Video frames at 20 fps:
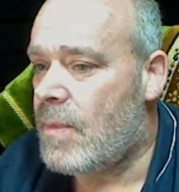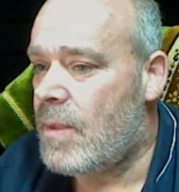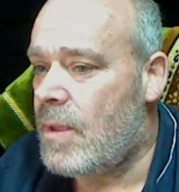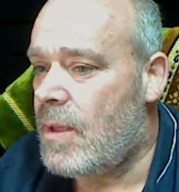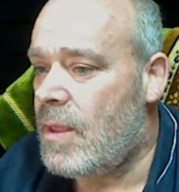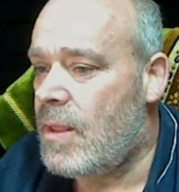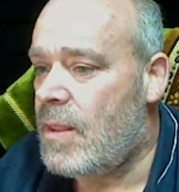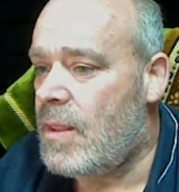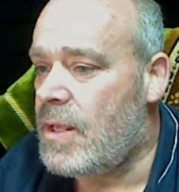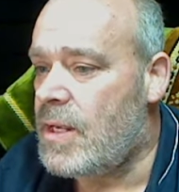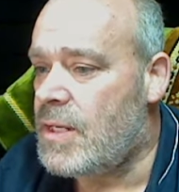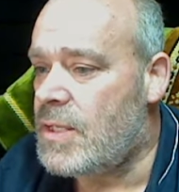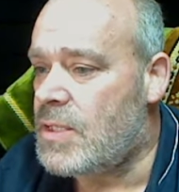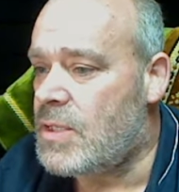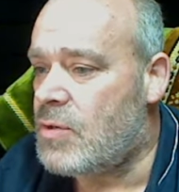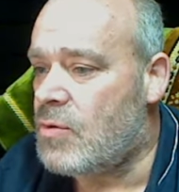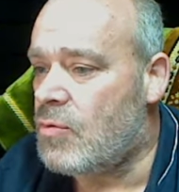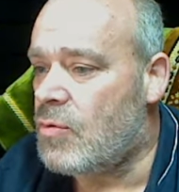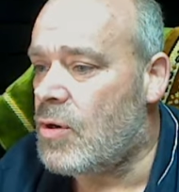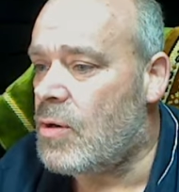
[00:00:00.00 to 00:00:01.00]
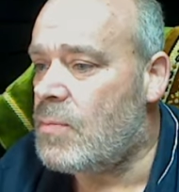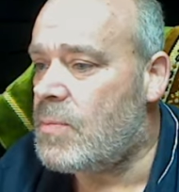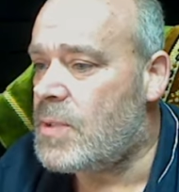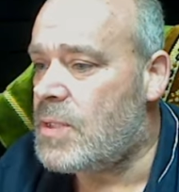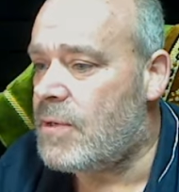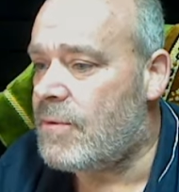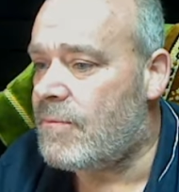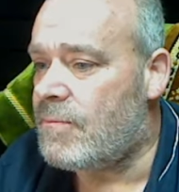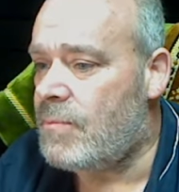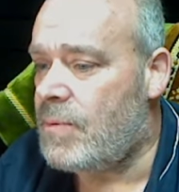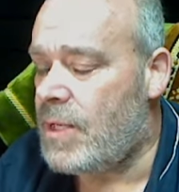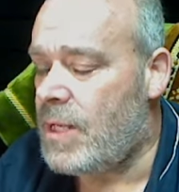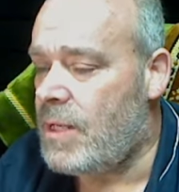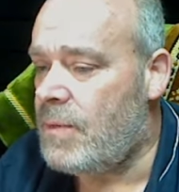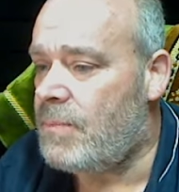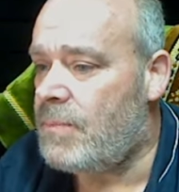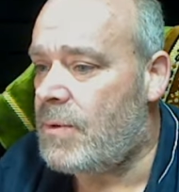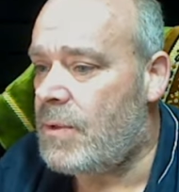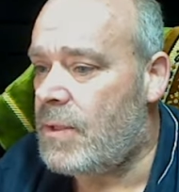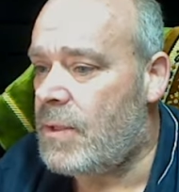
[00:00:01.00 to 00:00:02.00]
these groups of
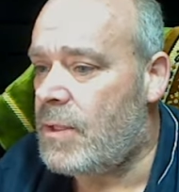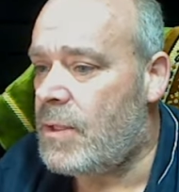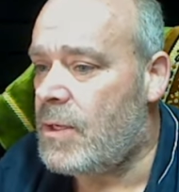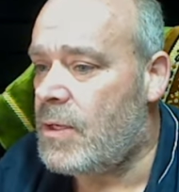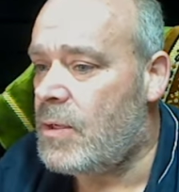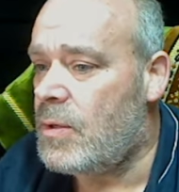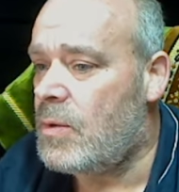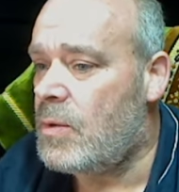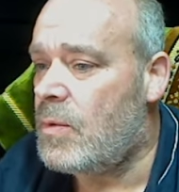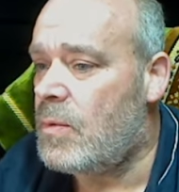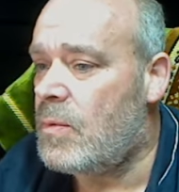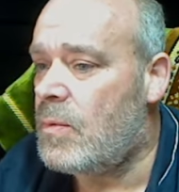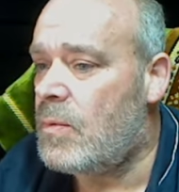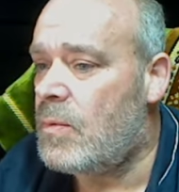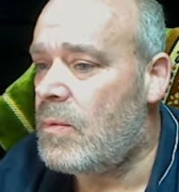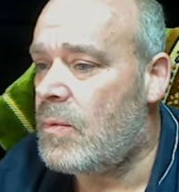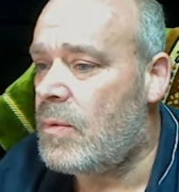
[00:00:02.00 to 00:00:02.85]
people who,